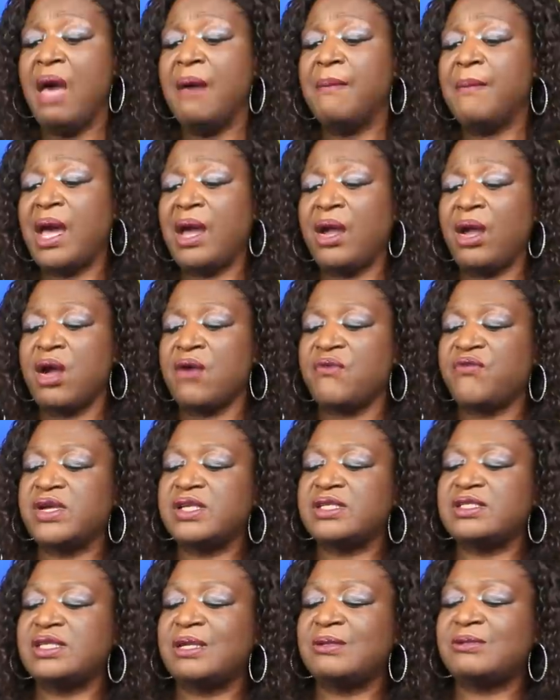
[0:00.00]
My
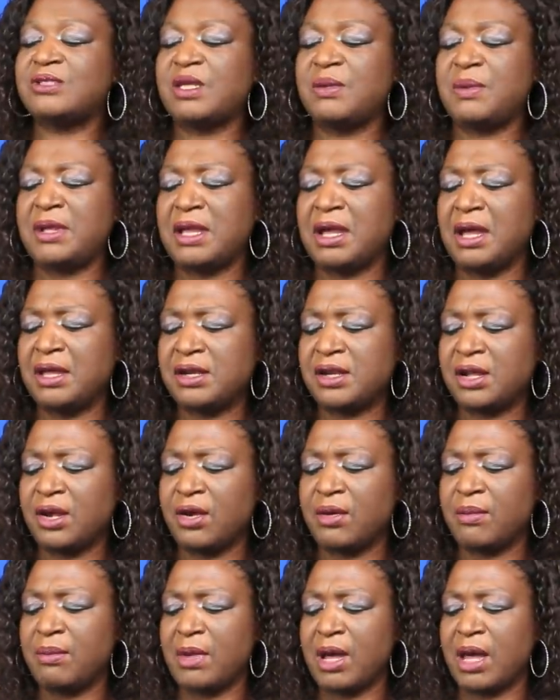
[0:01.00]
girlfriend seems to be under
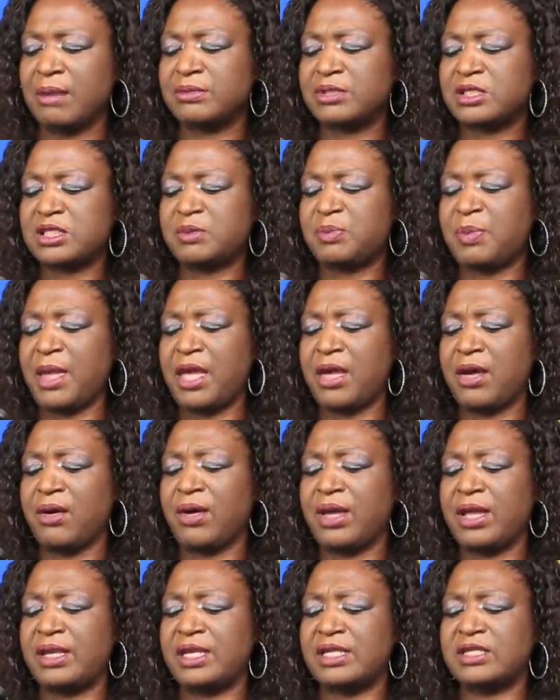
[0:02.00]
her mom's spell,
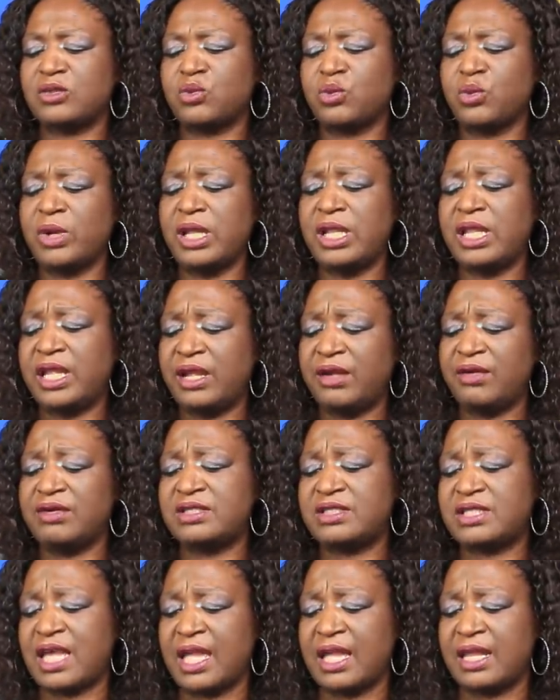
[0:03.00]
and it's really
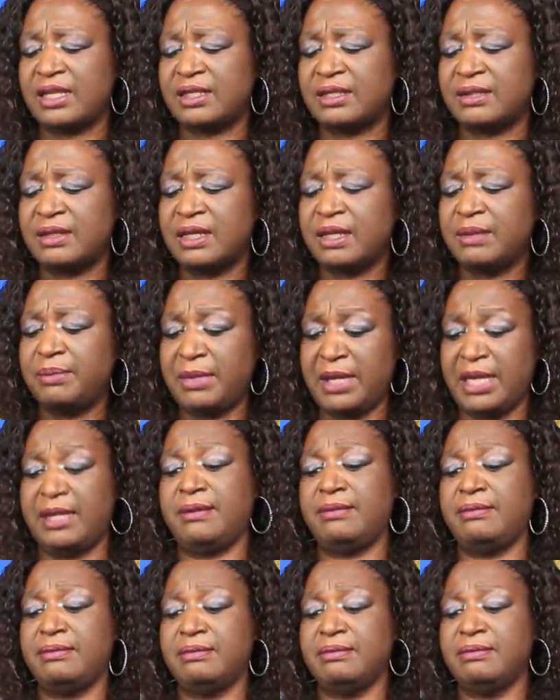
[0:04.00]
irritating me